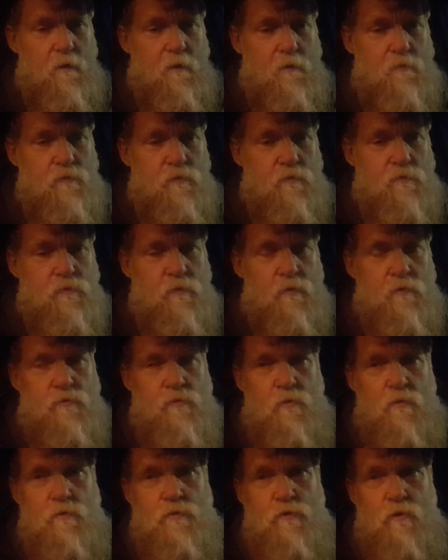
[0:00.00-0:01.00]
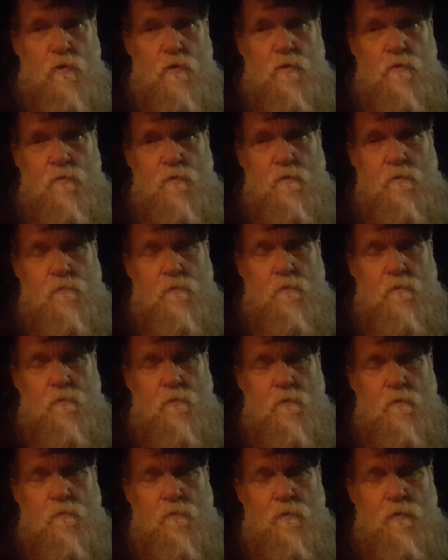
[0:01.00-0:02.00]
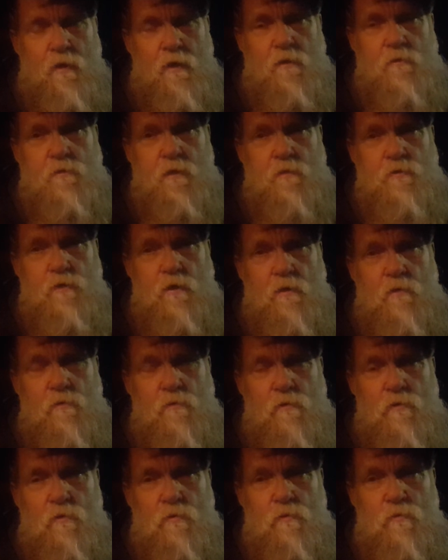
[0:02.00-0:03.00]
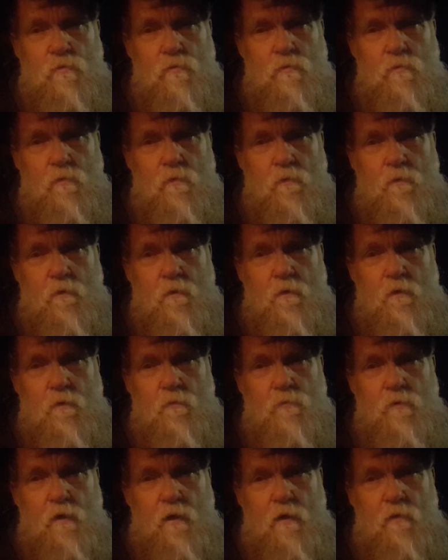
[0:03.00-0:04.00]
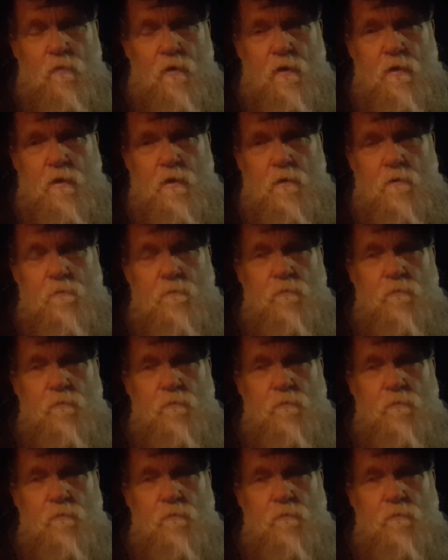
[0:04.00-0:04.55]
so it's going to show you the things that you can do to get ready